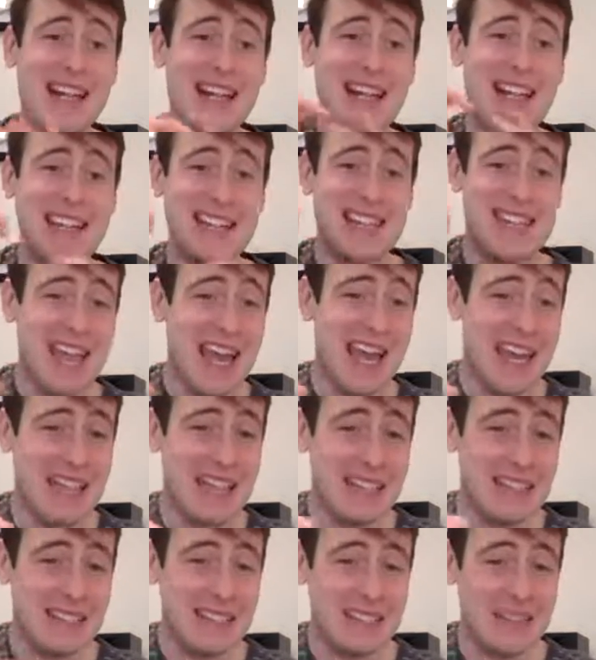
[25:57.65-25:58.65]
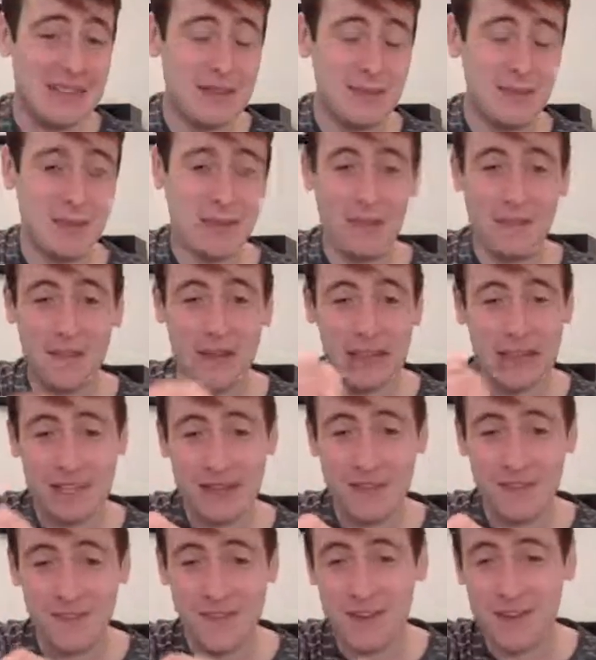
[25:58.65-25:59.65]
And then, when you're feeling
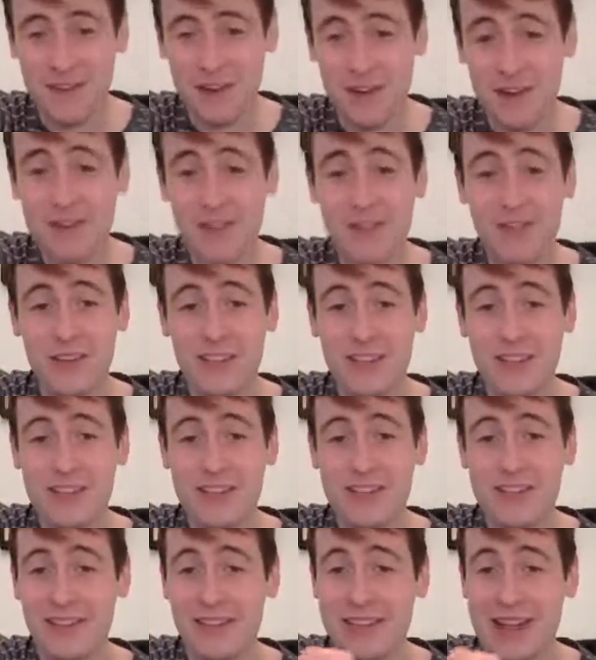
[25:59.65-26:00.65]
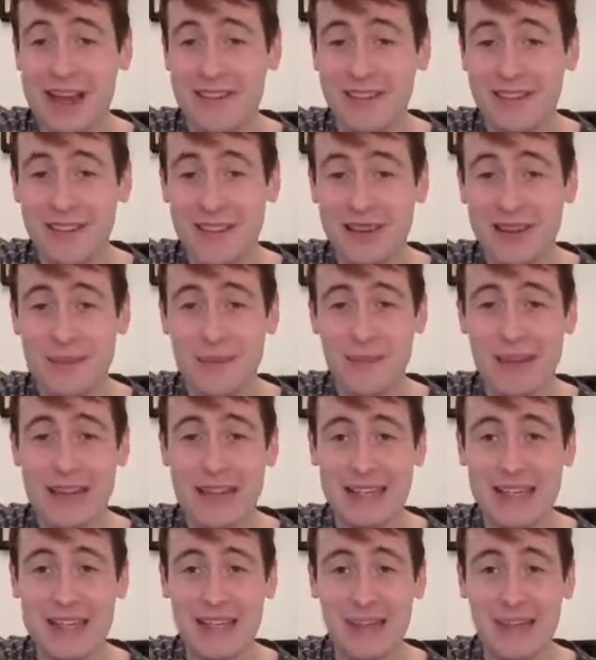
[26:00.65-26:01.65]
confident enough, you can have a go at
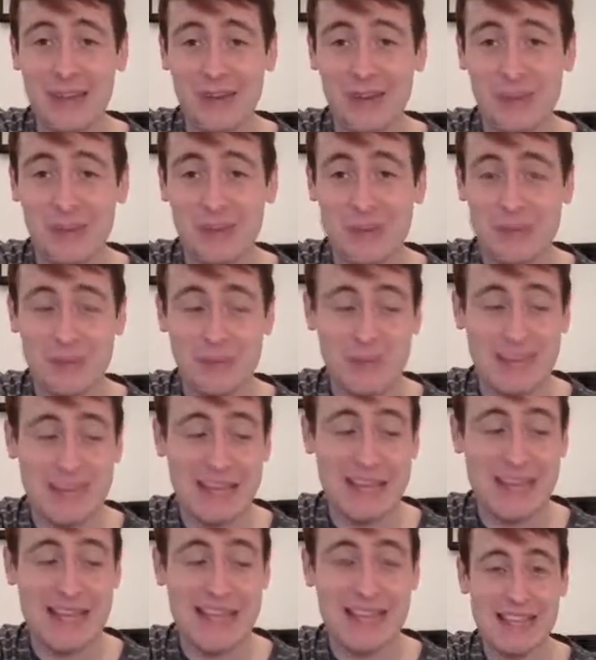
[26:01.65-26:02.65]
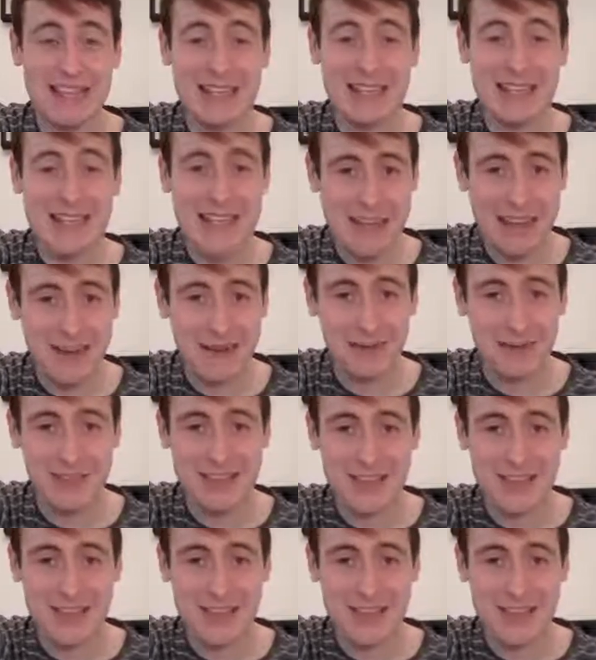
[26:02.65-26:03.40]
playing along with me now.